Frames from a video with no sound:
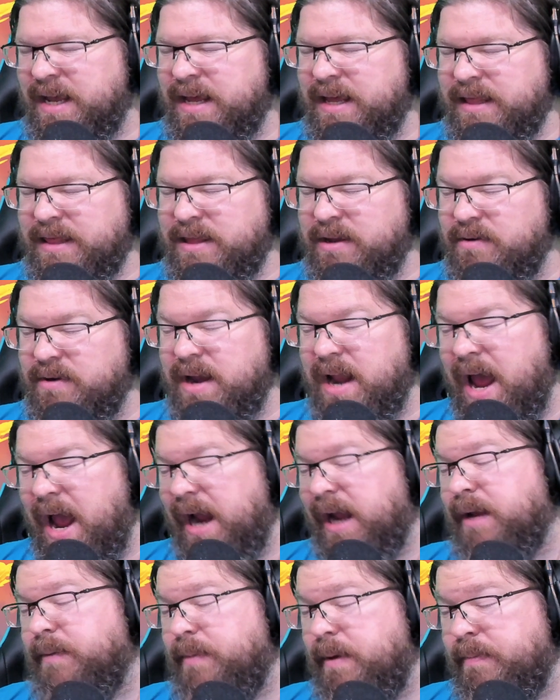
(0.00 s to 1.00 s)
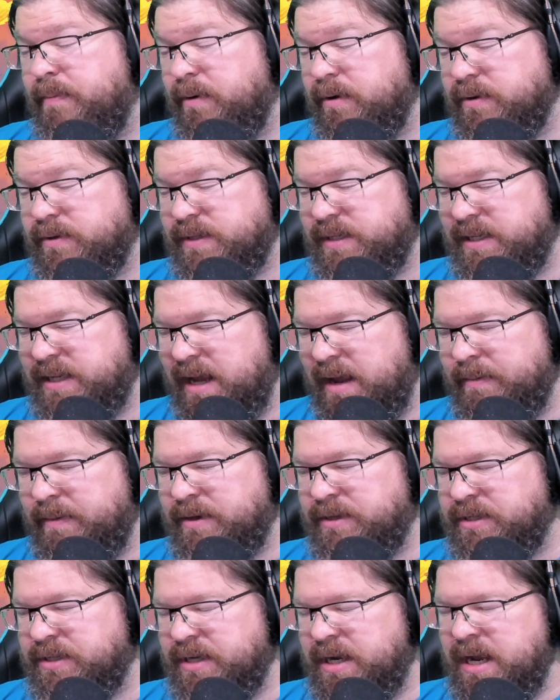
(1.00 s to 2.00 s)
they're not going to be producing
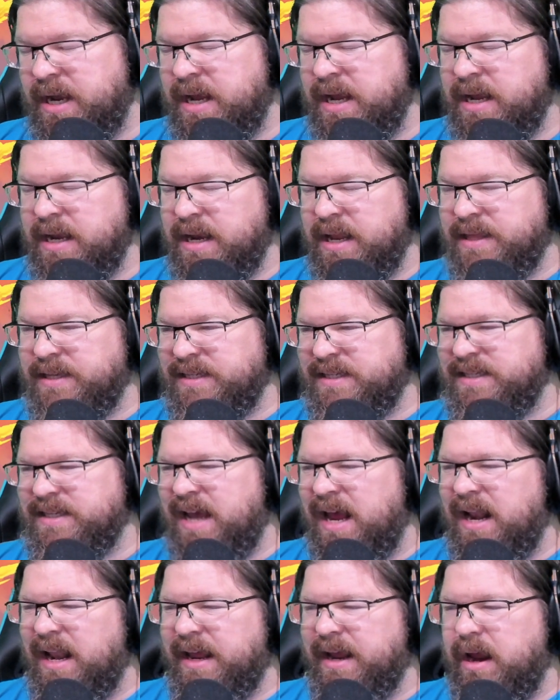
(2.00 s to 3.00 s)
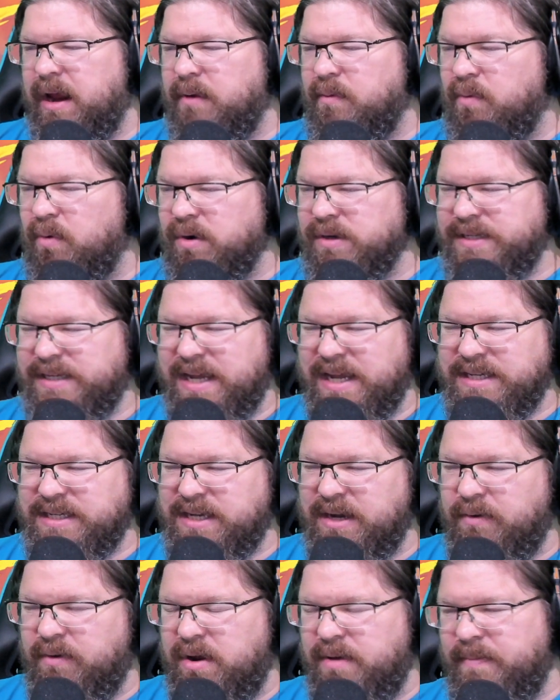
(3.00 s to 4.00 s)
damage. Now, this is kind of like a worst-case
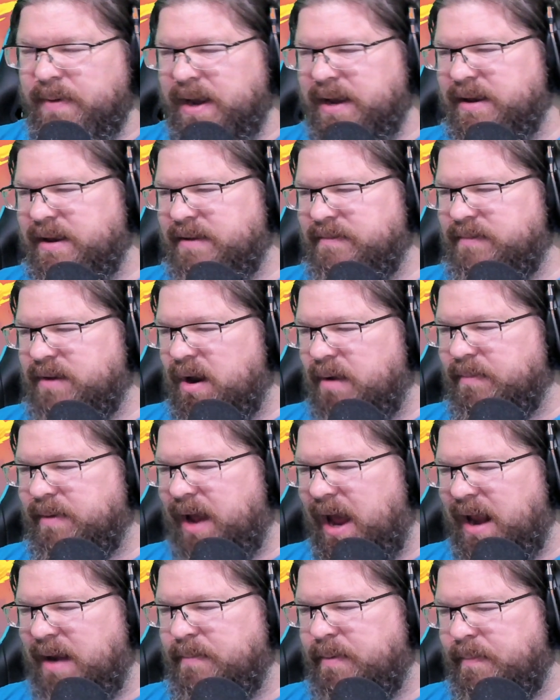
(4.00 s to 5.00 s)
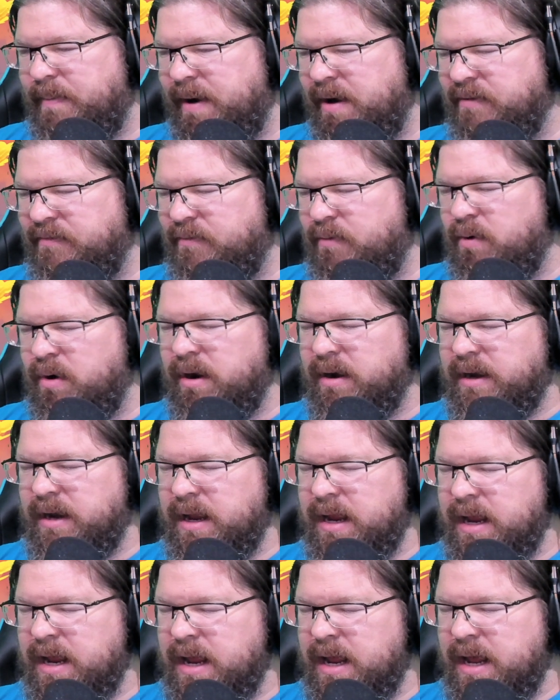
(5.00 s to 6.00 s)
scenario, but you know, I'm kind of prepared for it.
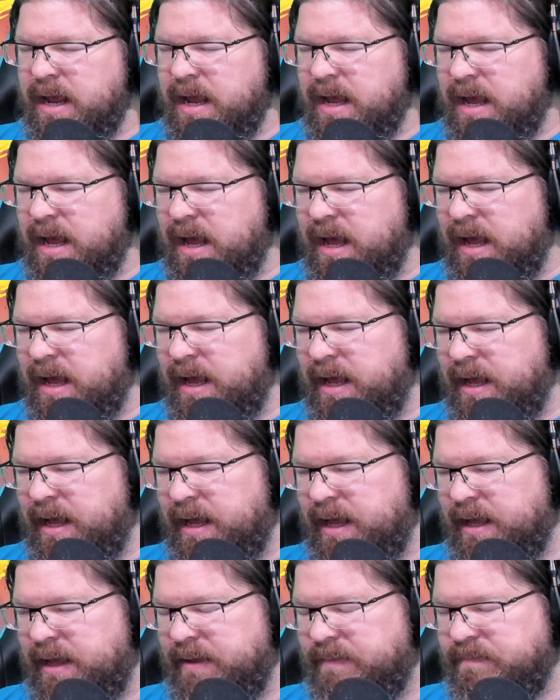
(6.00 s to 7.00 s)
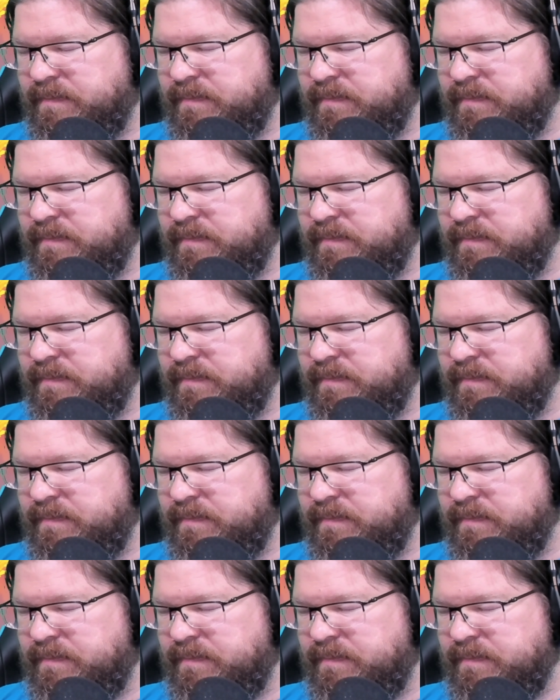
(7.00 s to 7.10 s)
Let's